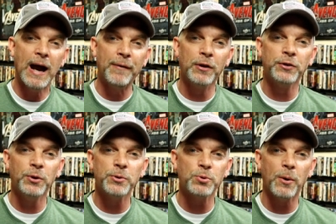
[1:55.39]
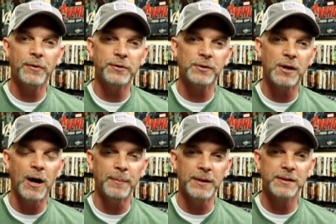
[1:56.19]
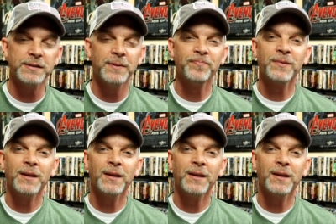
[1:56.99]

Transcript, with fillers: I really do enjoy reading your comments.